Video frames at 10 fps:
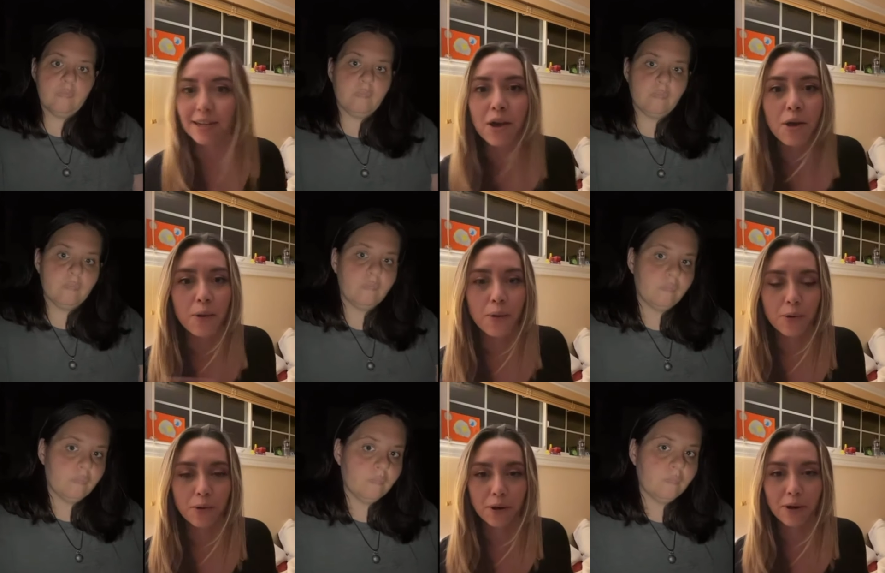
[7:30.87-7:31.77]
Speaker 1: or
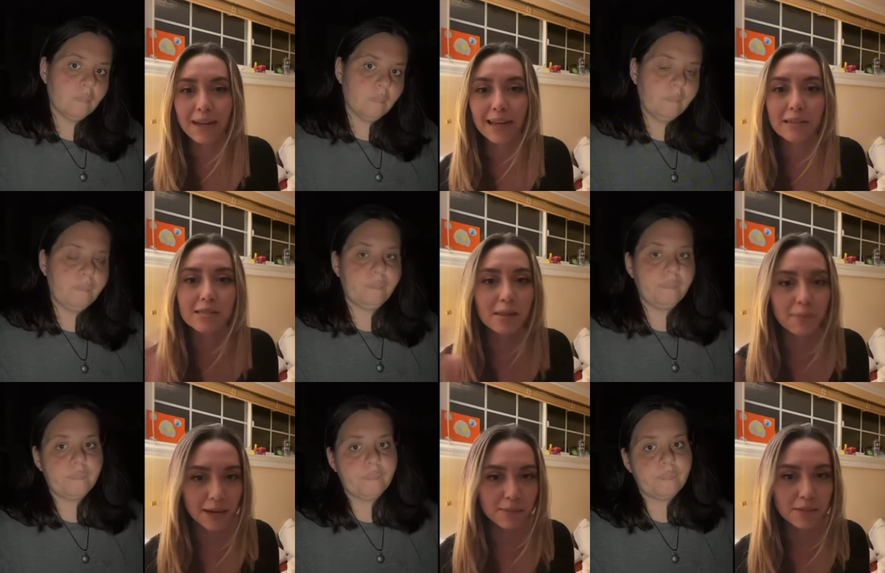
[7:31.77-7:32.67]
sometimes
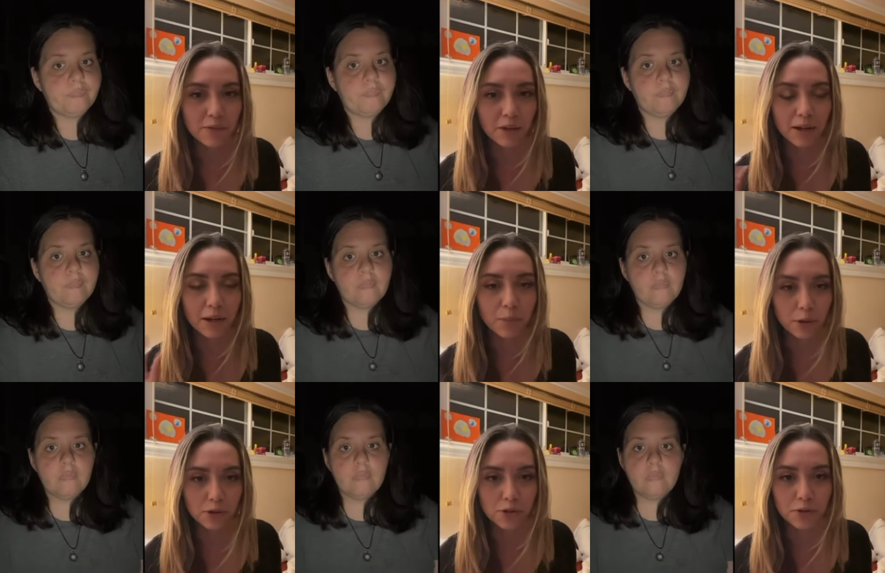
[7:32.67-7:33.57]
even
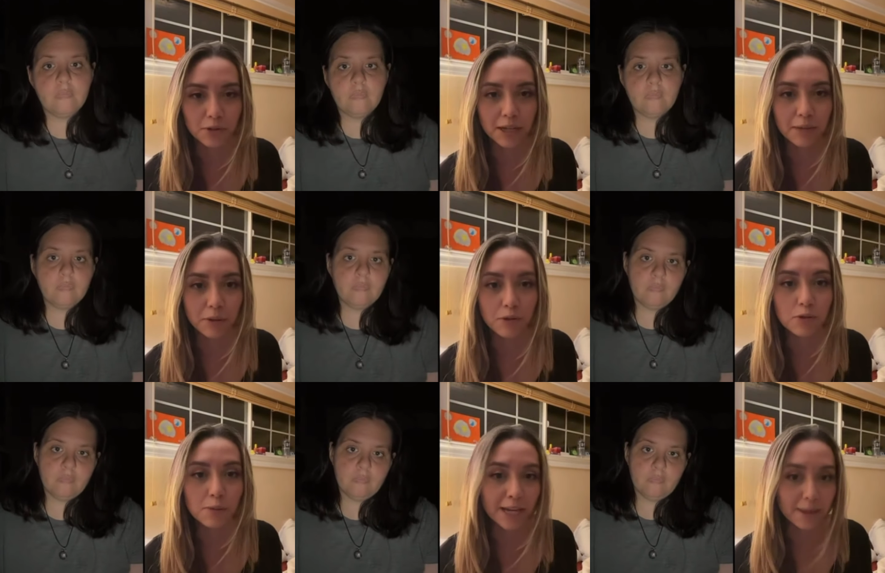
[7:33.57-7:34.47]
emotionally abused by their
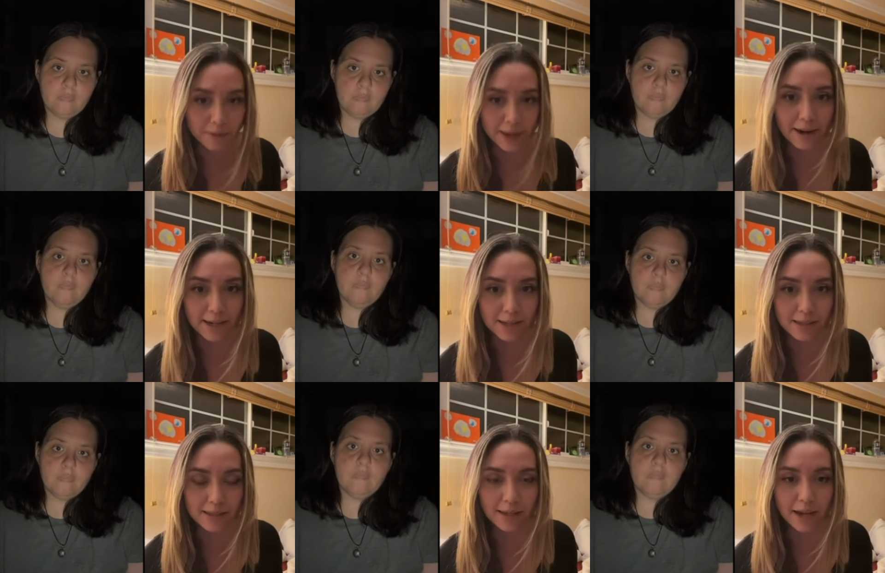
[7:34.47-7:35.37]
parents,
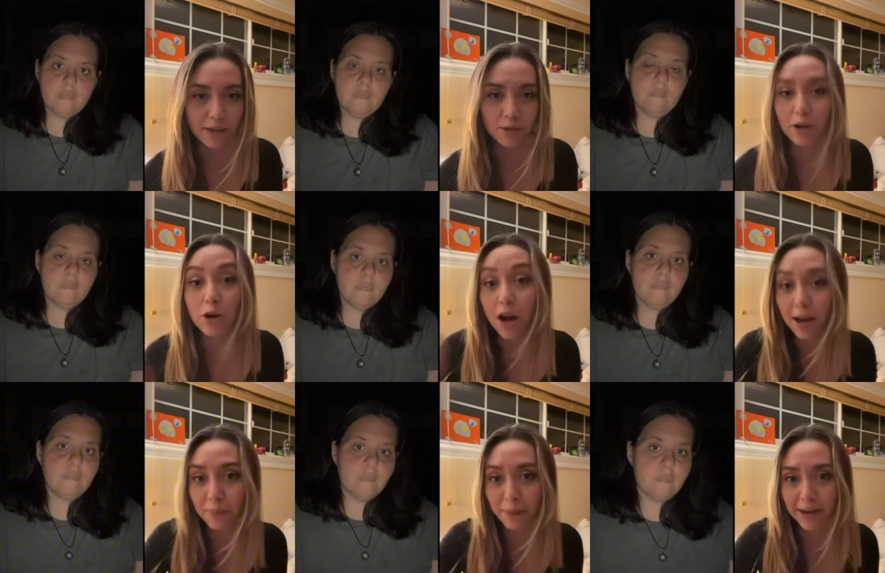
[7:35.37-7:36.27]
uh, their
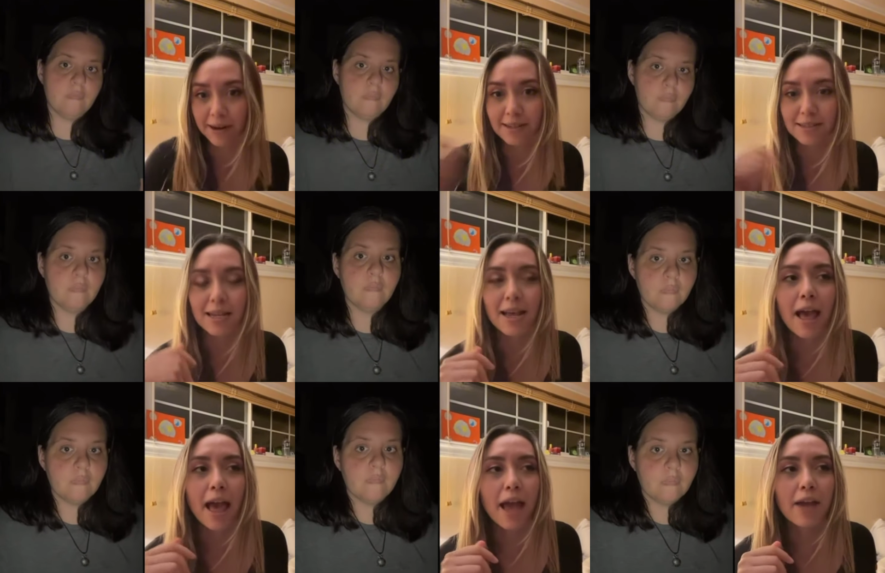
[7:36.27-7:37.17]
godparents.
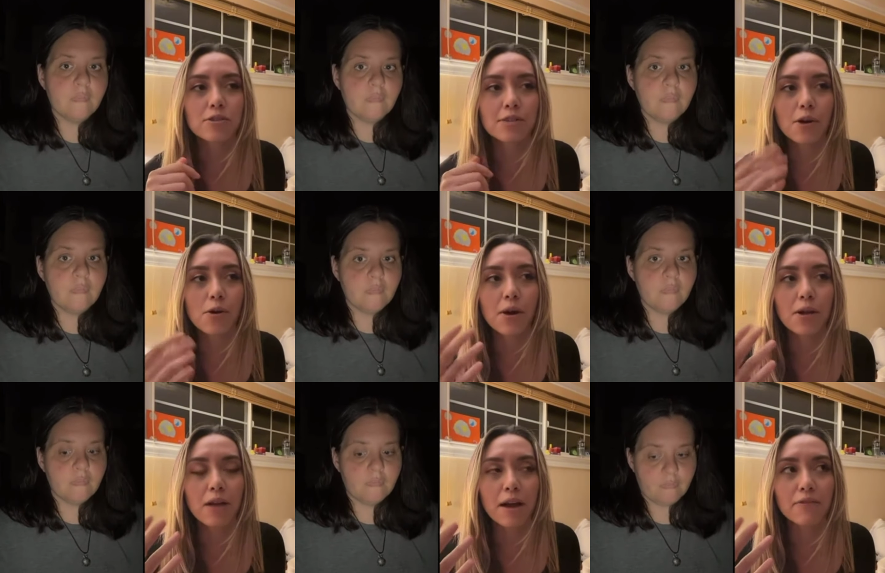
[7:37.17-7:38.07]
And so a lot of
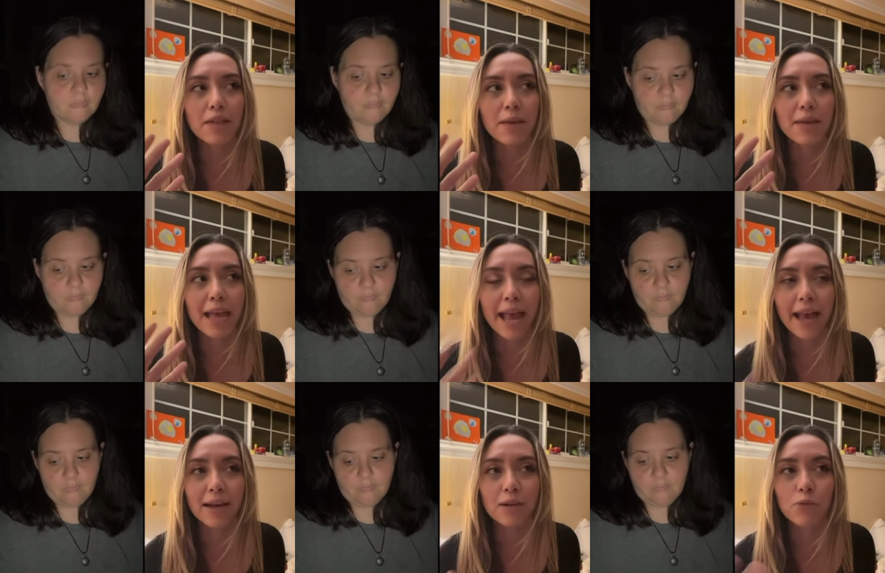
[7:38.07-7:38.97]
them can
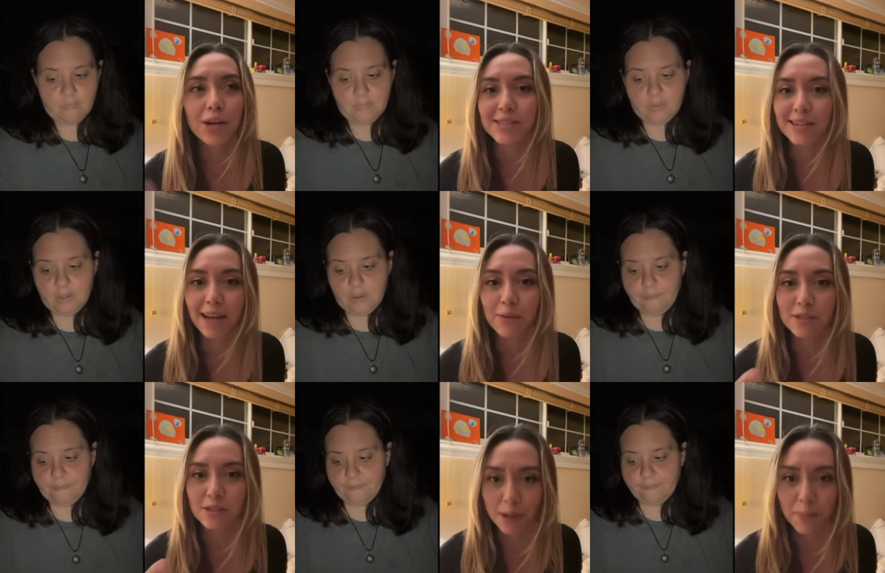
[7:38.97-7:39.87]
resonate with some
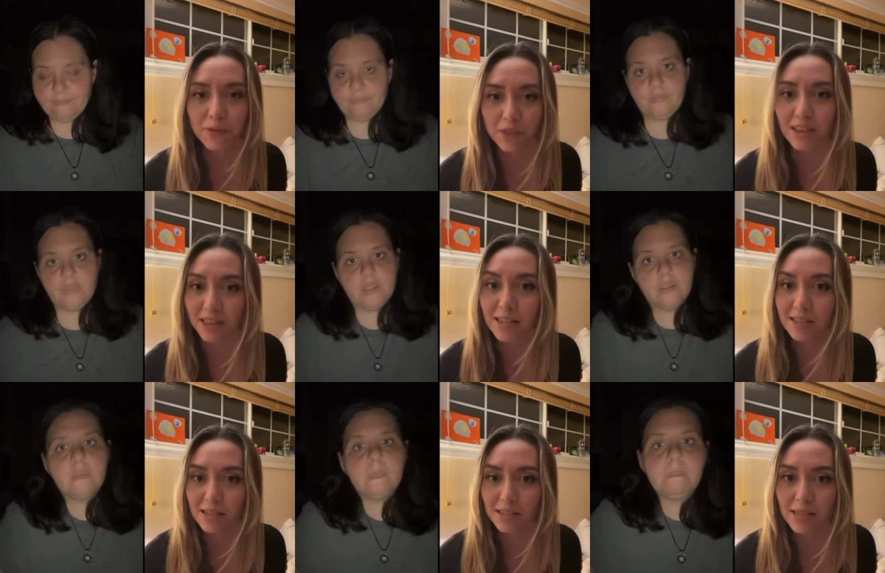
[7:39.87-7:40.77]
of the things he's
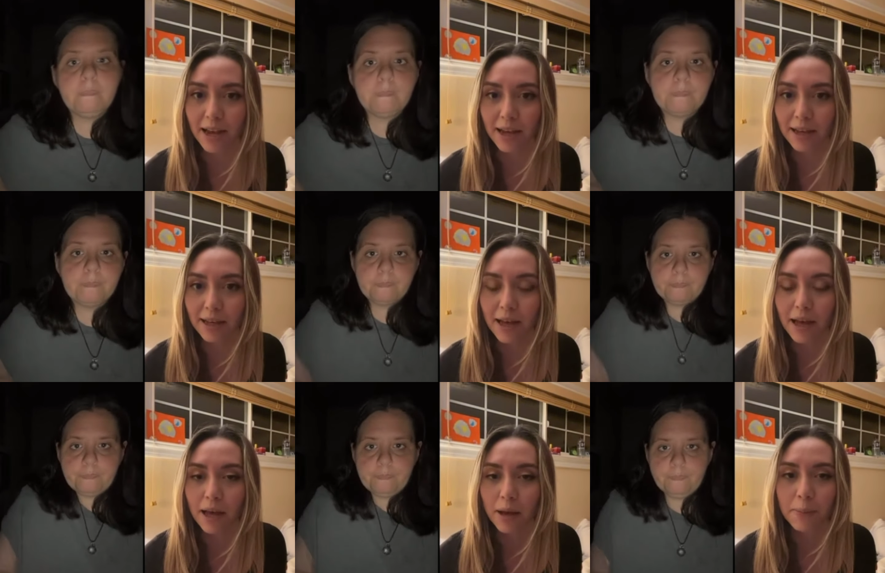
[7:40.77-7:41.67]
saying.
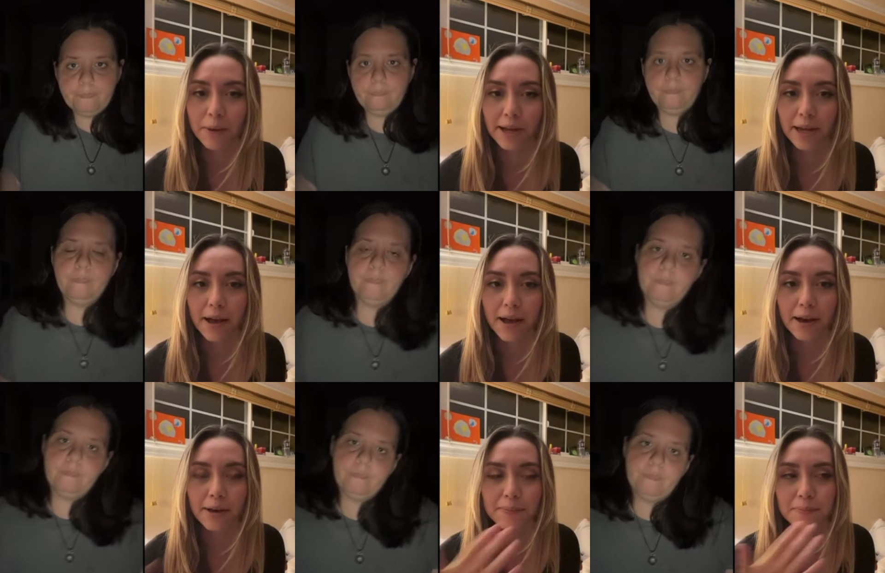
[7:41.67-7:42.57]
But um,
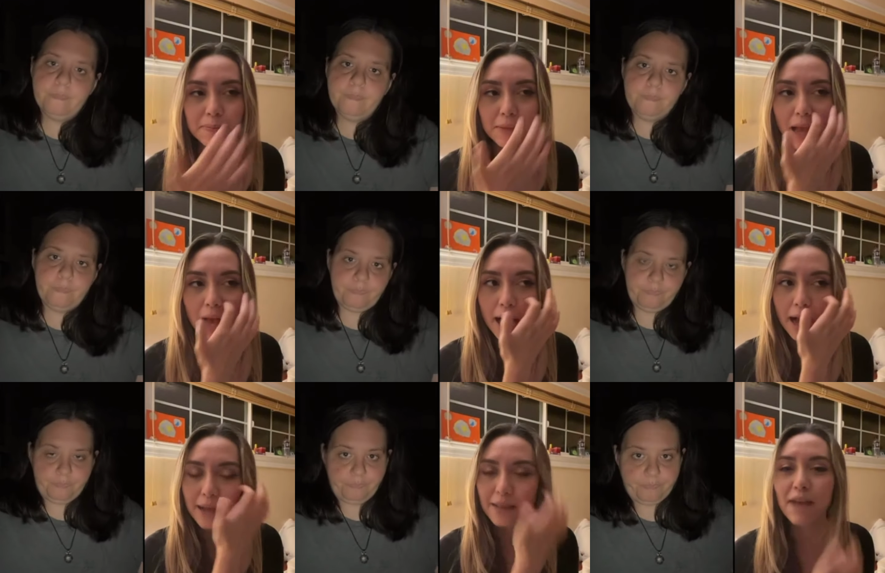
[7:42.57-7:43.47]
I, I
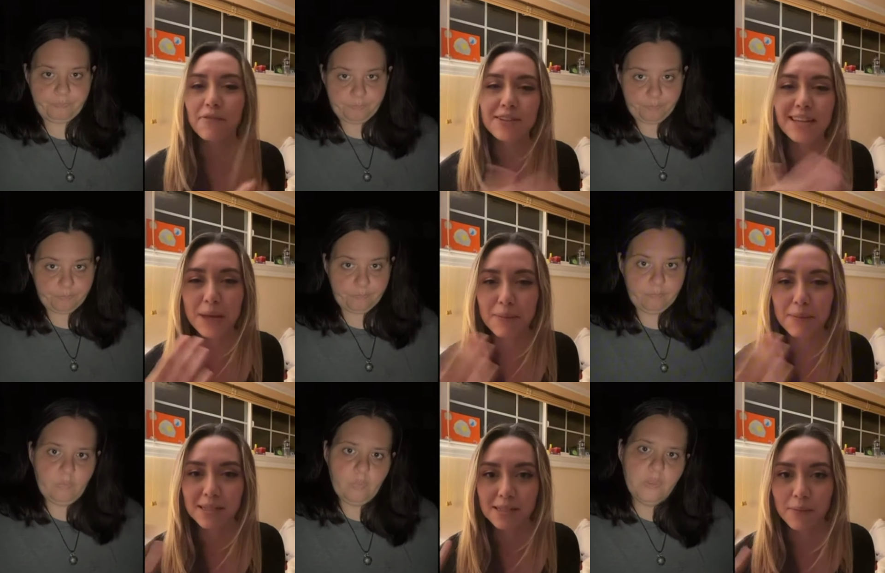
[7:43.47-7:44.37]
feel like maybe some
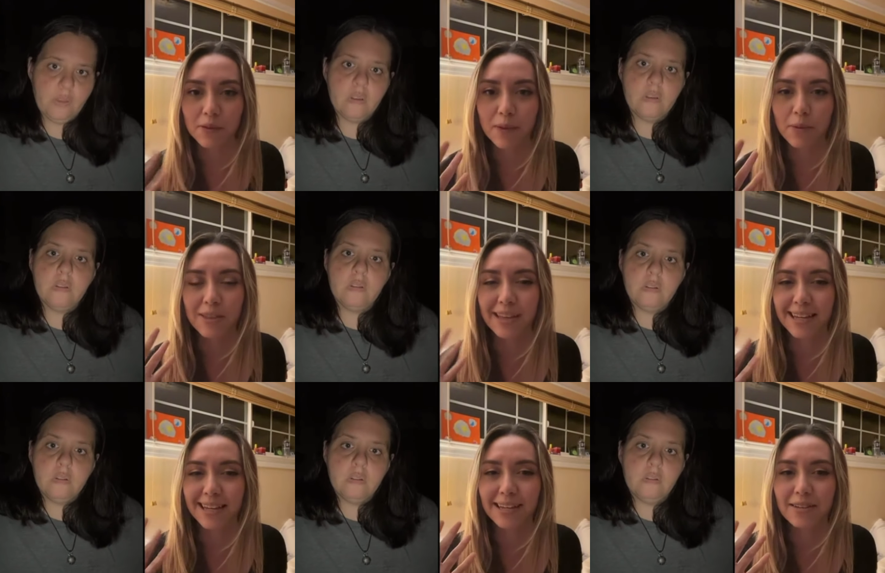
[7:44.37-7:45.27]
of them are thinking,
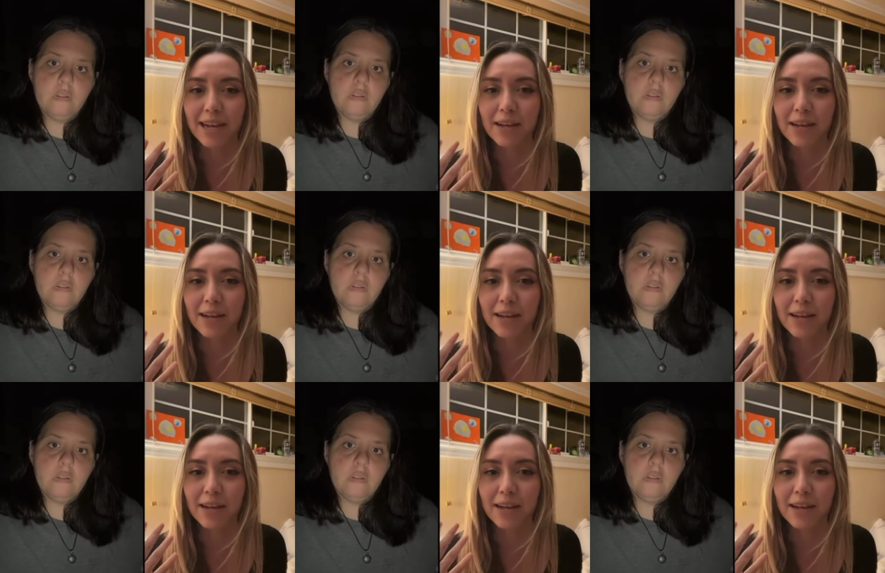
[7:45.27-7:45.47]
like,